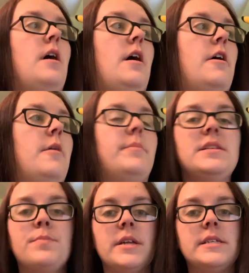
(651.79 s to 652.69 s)
But
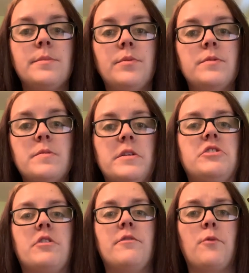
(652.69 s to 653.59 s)
it's pretty simple. It's pretty
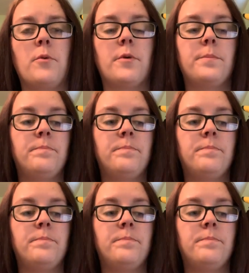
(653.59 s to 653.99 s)
straightforward.